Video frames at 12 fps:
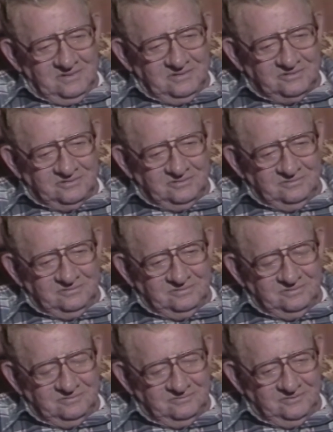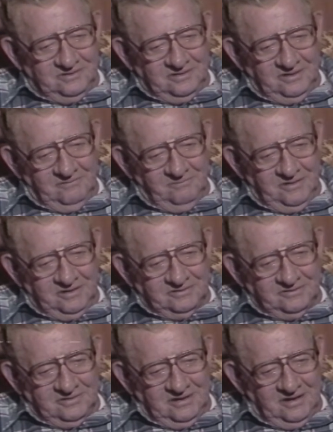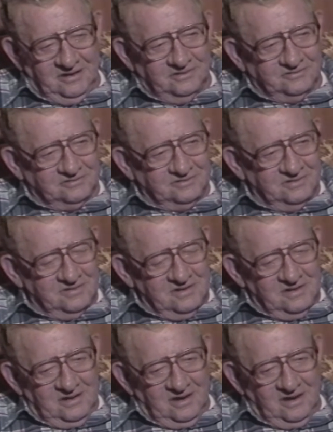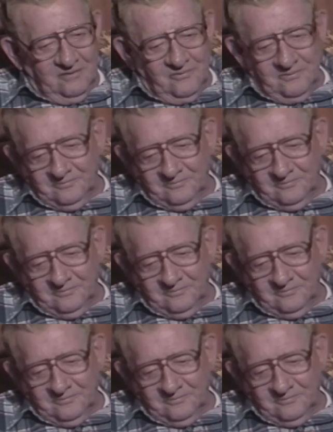So when they got back to the house, he